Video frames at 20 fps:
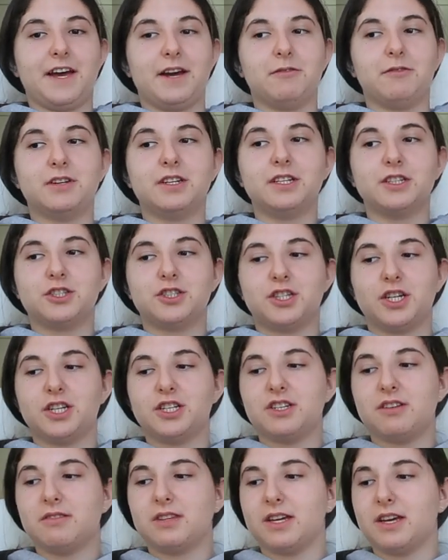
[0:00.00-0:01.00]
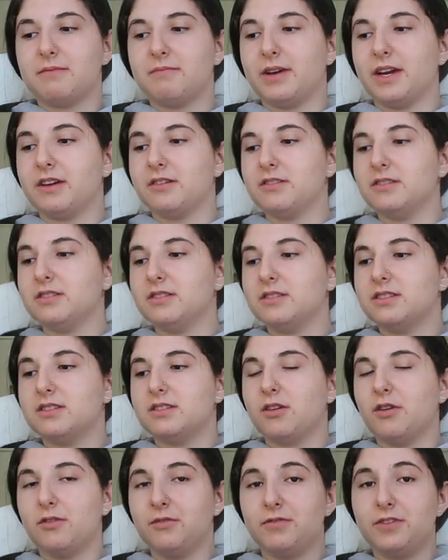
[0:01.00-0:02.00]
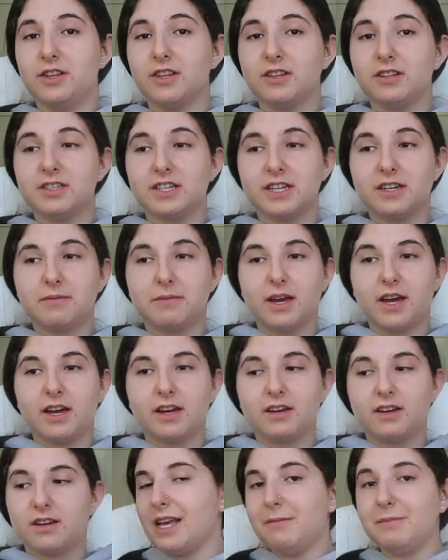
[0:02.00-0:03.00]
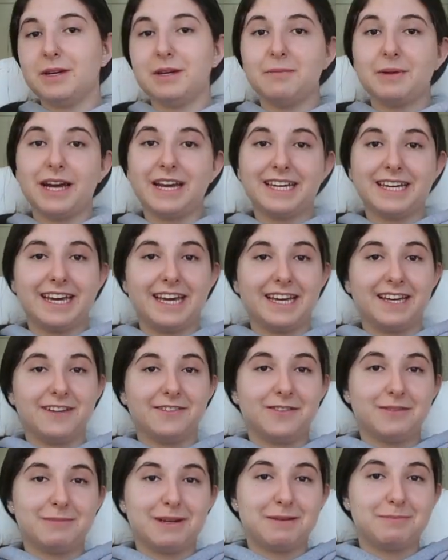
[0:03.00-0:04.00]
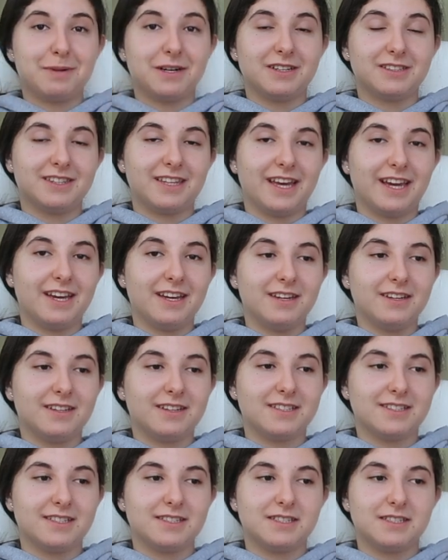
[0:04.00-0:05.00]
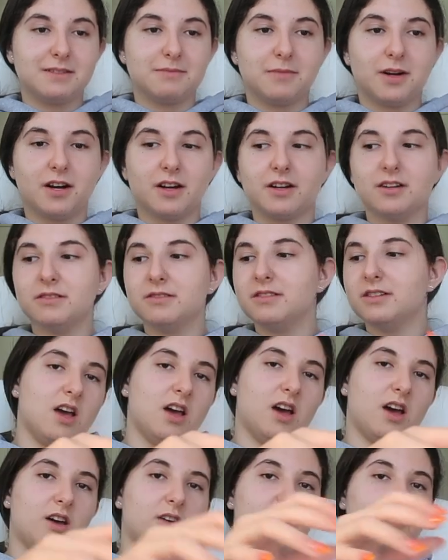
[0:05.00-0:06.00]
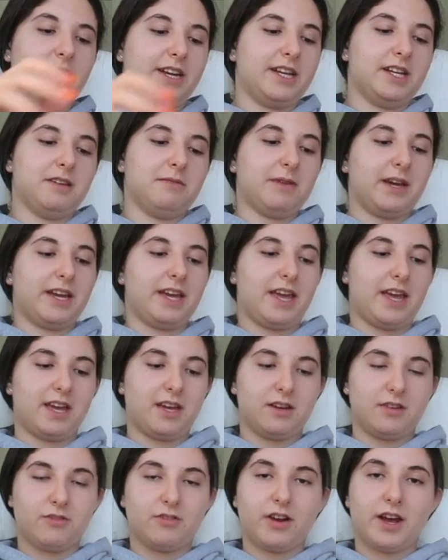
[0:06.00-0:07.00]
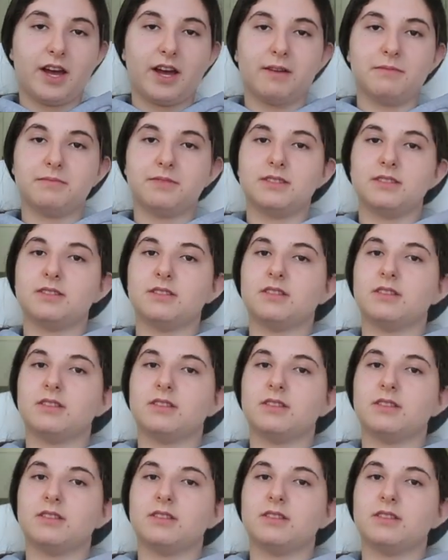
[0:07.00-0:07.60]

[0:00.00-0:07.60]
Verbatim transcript: I want to exchange something at Michael's. Hopefully they'll take it back. I'm going to buy a cake for my birthday because it's tomorrow. Oh, I need to buy ant wraps.